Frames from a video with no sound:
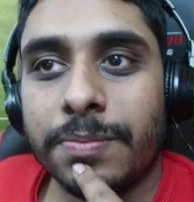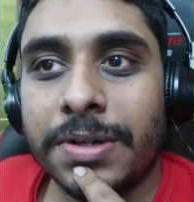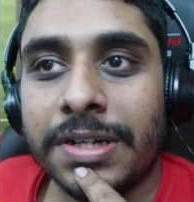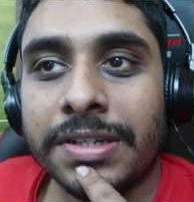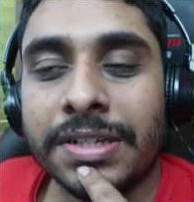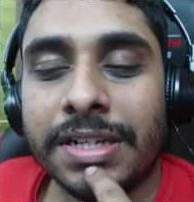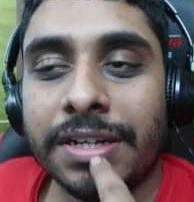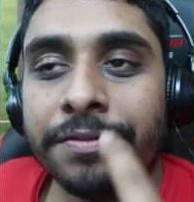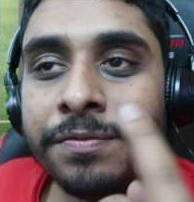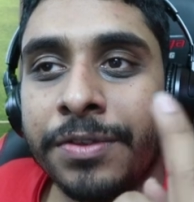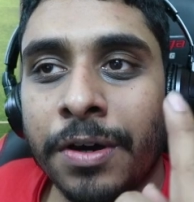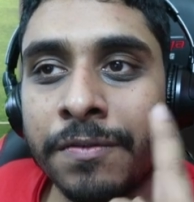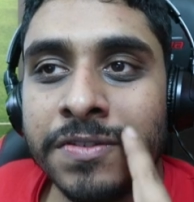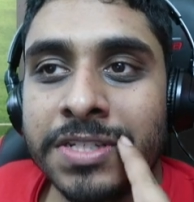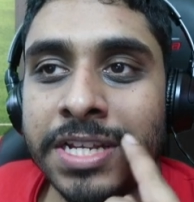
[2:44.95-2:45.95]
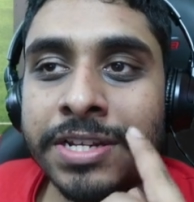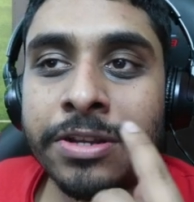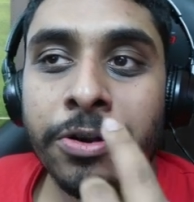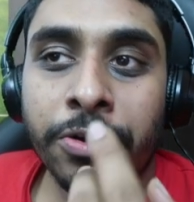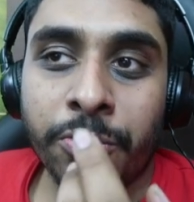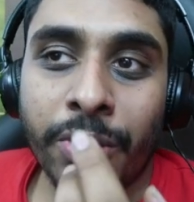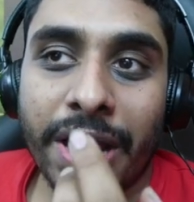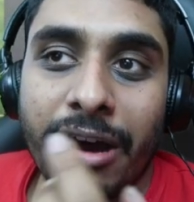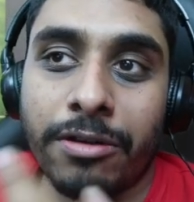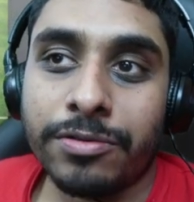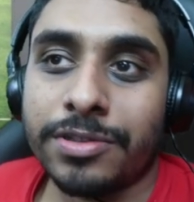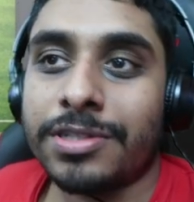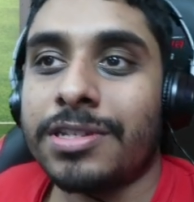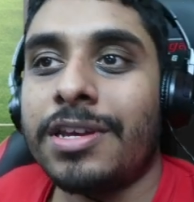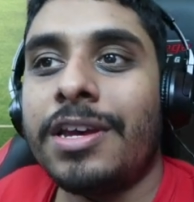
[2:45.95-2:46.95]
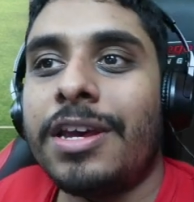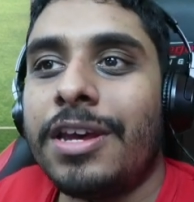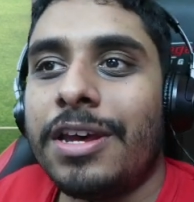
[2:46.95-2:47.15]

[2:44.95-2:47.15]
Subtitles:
But, you know, obviously no crowds